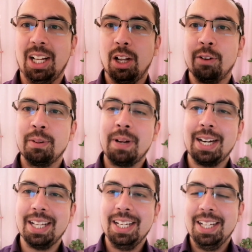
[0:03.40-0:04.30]
Hello
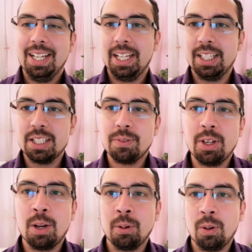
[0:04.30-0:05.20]
everybody. In this
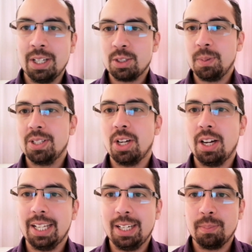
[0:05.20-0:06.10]
video I'm going to be
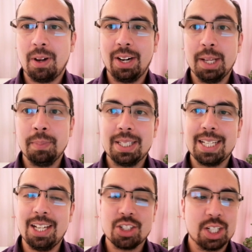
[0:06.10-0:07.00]
talking about
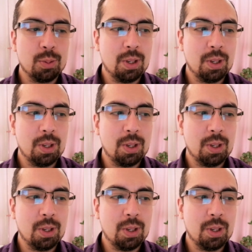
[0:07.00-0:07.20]
imitation,